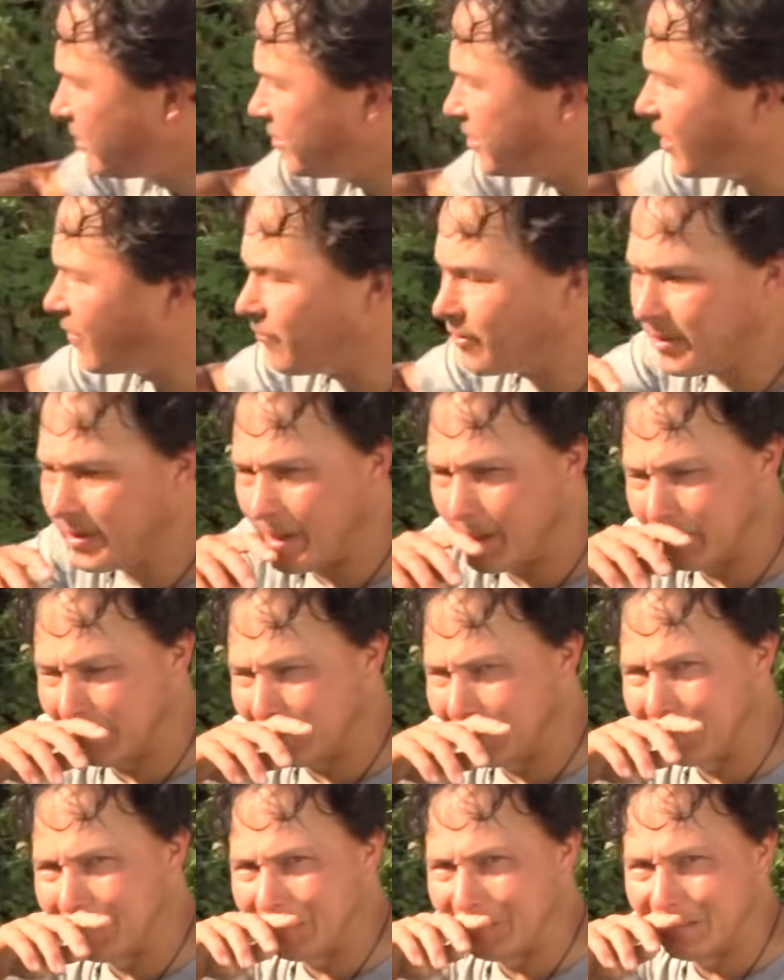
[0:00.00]
definitely not
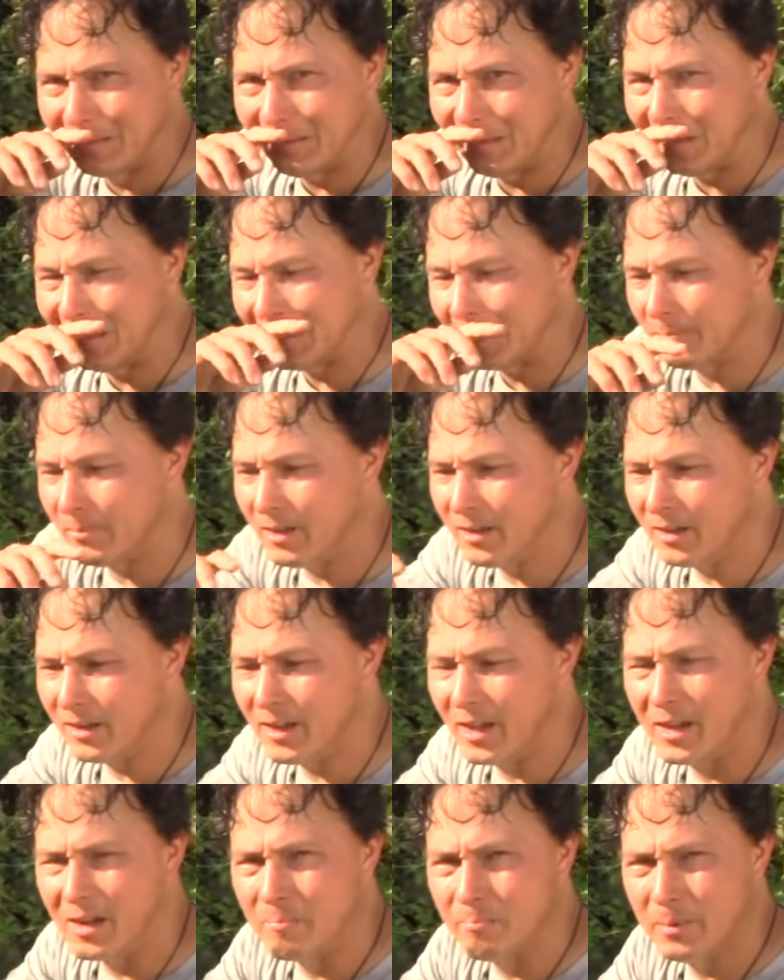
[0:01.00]
so good to eat. They may get
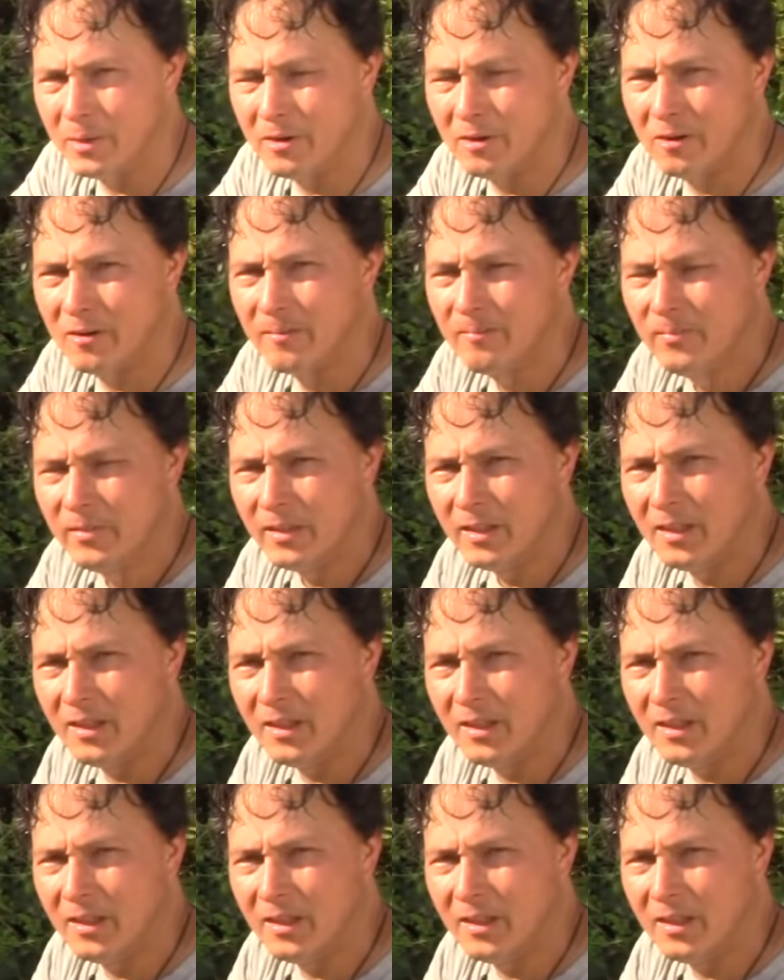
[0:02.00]
kind of bitter.